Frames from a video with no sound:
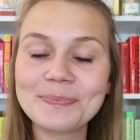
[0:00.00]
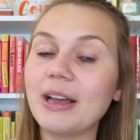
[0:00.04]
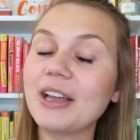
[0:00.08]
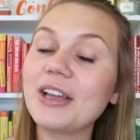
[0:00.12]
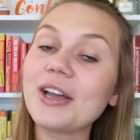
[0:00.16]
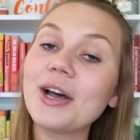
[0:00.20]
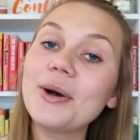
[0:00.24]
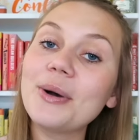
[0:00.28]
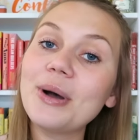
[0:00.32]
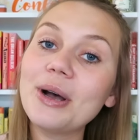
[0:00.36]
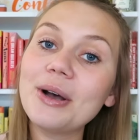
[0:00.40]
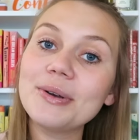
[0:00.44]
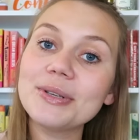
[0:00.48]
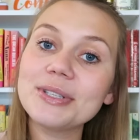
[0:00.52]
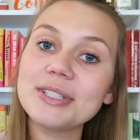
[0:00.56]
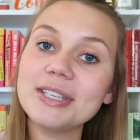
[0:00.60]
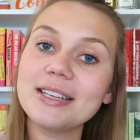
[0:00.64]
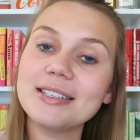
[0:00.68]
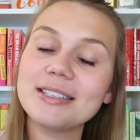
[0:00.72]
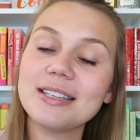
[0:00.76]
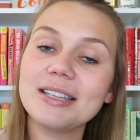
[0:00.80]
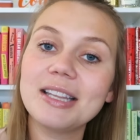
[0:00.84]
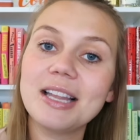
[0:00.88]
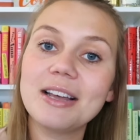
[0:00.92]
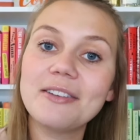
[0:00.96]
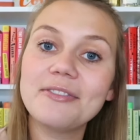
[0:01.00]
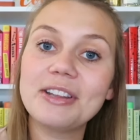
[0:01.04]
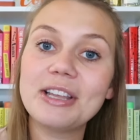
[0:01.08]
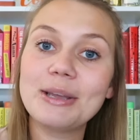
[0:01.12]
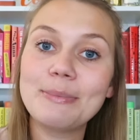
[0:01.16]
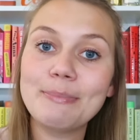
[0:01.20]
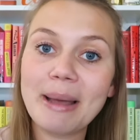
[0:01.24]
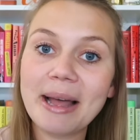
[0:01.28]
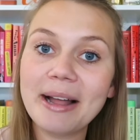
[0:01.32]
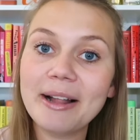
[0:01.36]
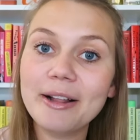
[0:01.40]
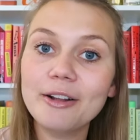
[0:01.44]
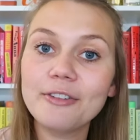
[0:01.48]
My co-host is the lovely
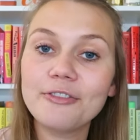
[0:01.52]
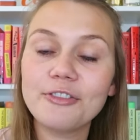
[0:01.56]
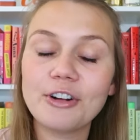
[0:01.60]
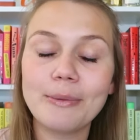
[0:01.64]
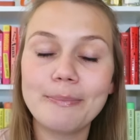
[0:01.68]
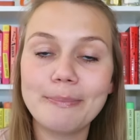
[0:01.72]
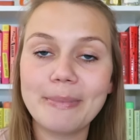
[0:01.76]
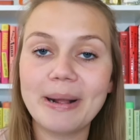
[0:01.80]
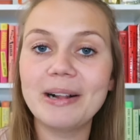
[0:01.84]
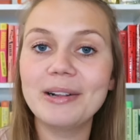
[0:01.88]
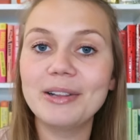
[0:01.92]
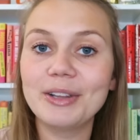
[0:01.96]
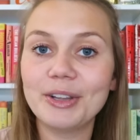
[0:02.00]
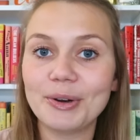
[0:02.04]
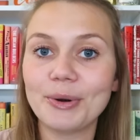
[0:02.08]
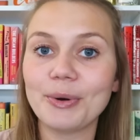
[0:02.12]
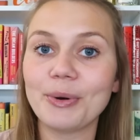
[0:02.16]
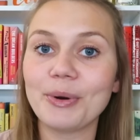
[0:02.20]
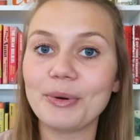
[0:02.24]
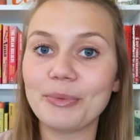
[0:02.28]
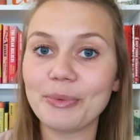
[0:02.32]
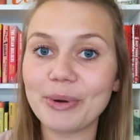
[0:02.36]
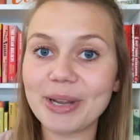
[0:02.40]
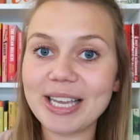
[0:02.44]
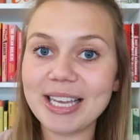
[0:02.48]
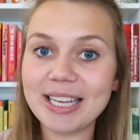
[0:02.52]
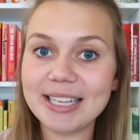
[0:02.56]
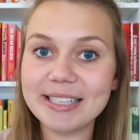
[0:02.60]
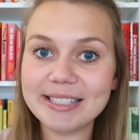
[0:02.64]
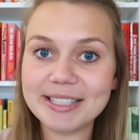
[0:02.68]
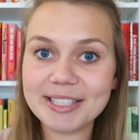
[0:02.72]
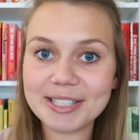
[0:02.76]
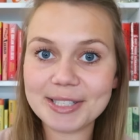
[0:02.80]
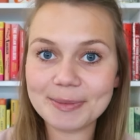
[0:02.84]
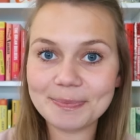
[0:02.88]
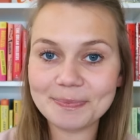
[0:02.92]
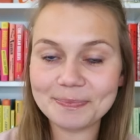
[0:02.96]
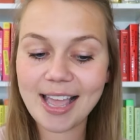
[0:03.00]
Mel from Mel Lenore
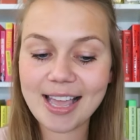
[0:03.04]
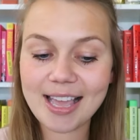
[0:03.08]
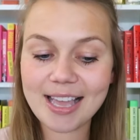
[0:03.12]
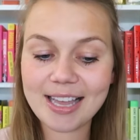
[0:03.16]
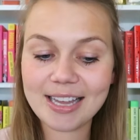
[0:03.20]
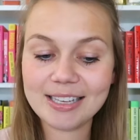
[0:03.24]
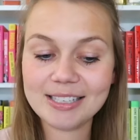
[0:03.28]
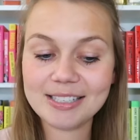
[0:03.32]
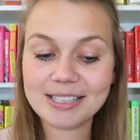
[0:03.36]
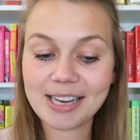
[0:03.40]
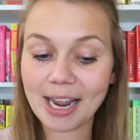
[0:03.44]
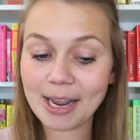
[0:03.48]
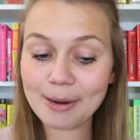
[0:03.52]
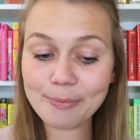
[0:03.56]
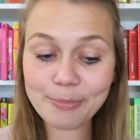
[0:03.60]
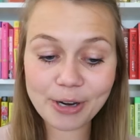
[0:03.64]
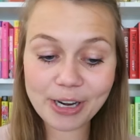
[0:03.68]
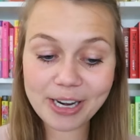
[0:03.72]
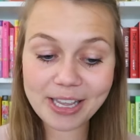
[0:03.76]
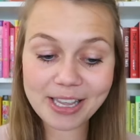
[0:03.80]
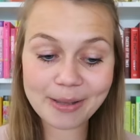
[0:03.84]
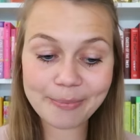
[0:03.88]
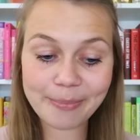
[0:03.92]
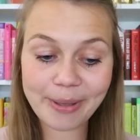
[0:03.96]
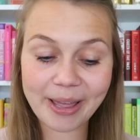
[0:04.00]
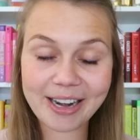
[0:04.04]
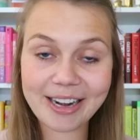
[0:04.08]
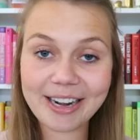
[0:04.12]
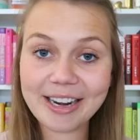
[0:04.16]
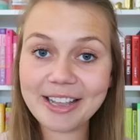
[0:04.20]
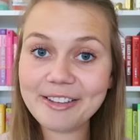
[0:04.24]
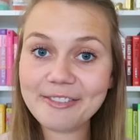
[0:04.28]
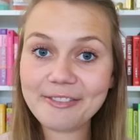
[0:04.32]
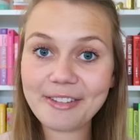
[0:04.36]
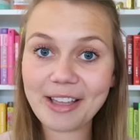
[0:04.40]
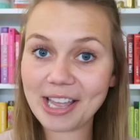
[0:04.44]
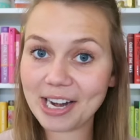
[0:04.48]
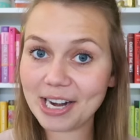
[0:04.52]
Reads, and I'm pretty
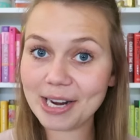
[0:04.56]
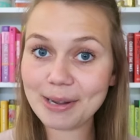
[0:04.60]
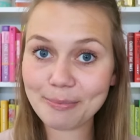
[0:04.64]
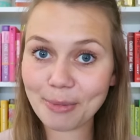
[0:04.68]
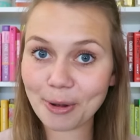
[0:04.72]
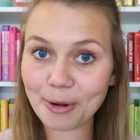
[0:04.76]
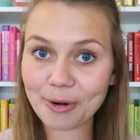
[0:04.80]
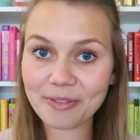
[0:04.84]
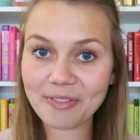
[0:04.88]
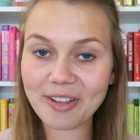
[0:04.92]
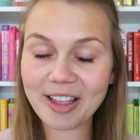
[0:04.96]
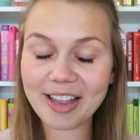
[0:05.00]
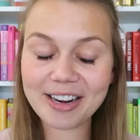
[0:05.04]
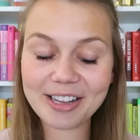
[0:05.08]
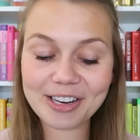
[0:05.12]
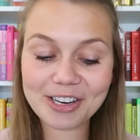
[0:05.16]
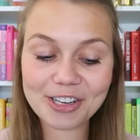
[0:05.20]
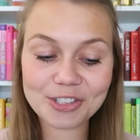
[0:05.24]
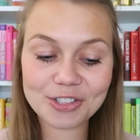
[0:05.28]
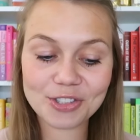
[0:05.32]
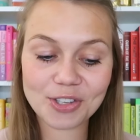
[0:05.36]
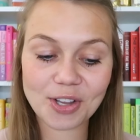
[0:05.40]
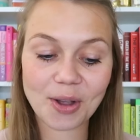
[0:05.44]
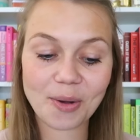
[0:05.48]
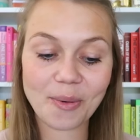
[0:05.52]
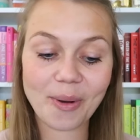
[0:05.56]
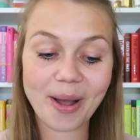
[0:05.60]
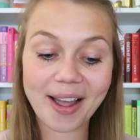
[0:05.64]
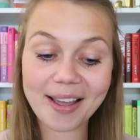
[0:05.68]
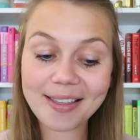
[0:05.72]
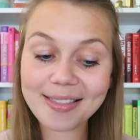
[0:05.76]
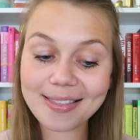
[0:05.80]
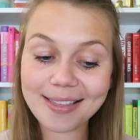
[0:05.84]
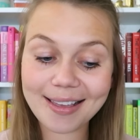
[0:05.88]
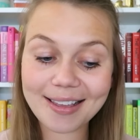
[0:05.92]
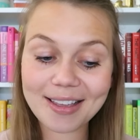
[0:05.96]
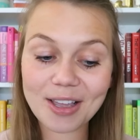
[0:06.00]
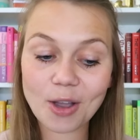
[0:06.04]
competitive and I'm motivated, so I
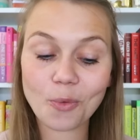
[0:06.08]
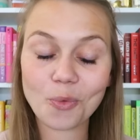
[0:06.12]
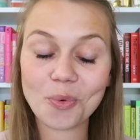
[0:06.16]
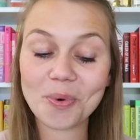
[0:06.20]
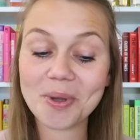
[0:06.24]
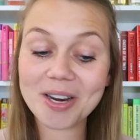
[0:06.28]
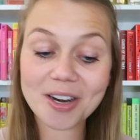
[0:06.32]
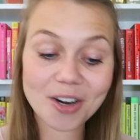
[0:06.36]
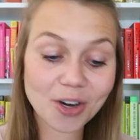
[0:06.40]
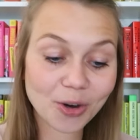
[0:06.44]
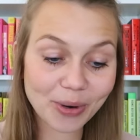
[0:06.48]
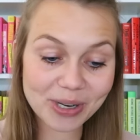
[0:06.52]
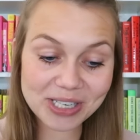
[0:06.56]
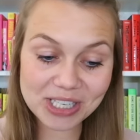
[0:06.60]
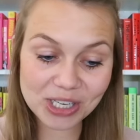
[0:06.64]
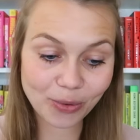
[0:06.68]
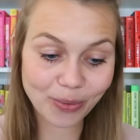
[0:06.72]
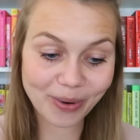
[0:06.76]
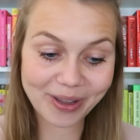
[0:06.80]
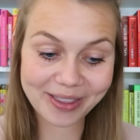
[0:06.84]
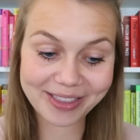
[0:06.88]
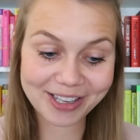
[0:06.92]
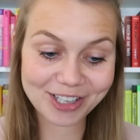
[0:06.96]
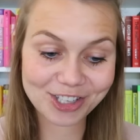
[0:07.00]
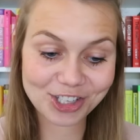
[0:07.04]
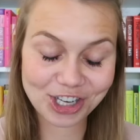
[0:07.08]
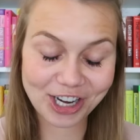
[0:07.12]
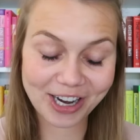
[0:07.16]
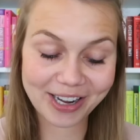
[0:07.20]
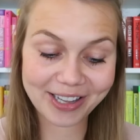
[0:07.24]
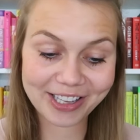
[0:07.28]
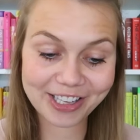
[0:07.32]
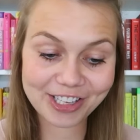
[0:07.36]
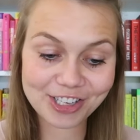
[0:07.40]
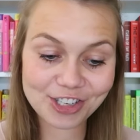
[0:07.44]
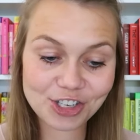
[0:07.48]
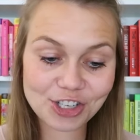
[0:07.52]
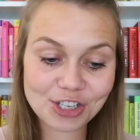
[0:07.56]
think we are going to win this
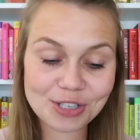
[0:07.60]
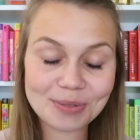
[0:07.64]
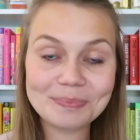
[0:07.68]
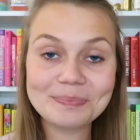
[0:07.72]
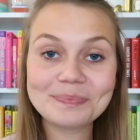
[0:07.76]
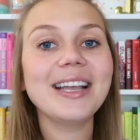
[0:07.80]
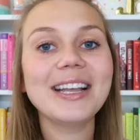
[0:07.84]
challenge.